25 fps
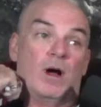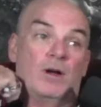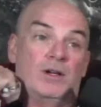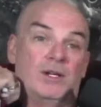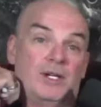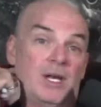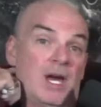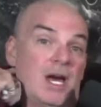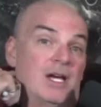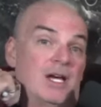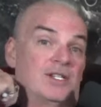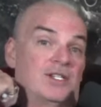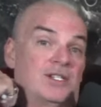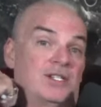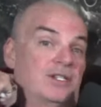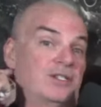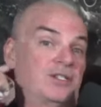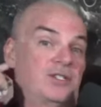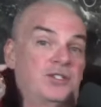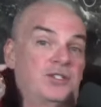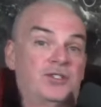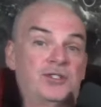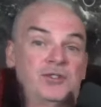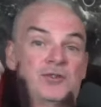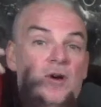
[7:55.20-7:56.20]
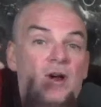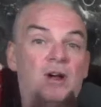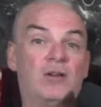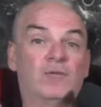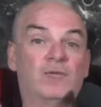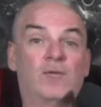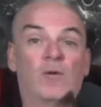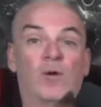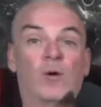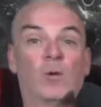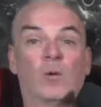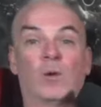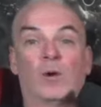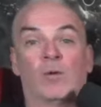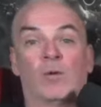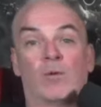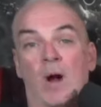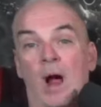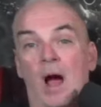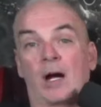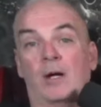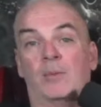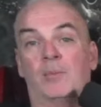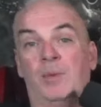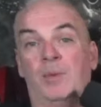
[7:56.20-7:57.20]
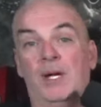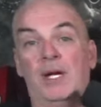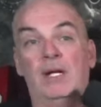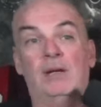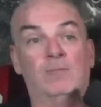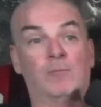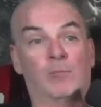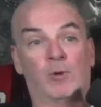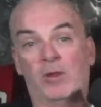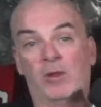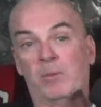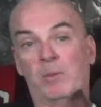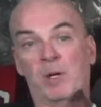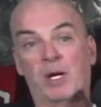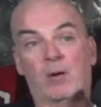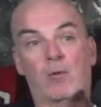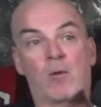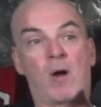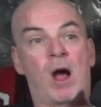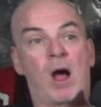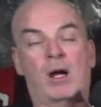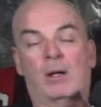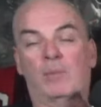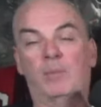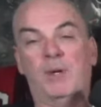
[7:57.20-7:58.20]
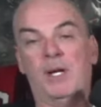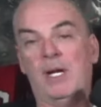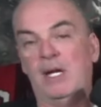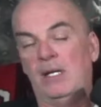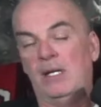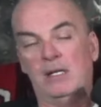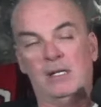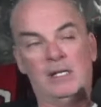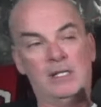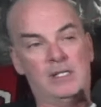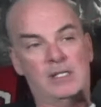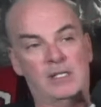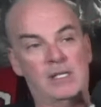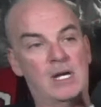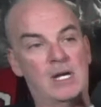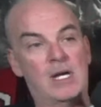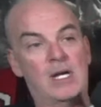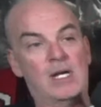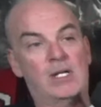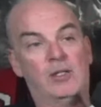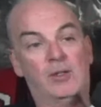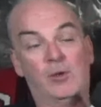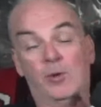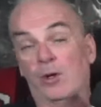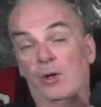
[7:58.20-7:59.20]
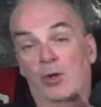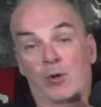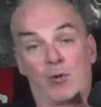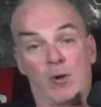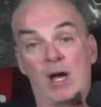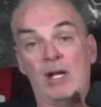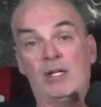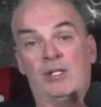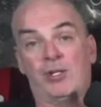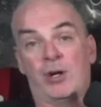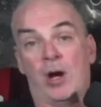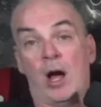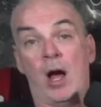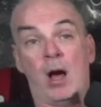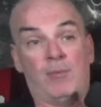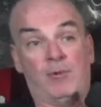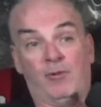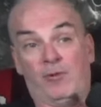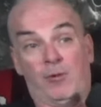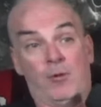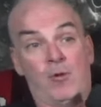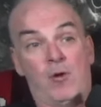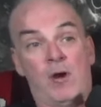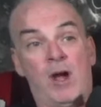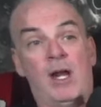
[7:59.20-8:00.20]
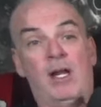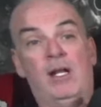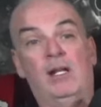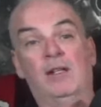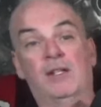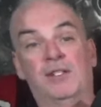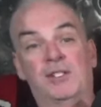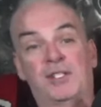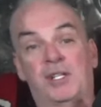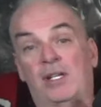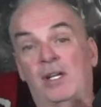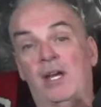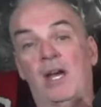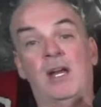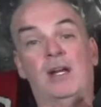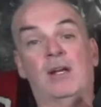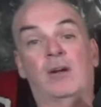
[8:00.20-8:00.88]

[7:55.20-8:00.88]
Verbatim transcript: yes, it's a straightforward rock beat, rhythmic rock beat, and he's doing a great job of creating the cicadic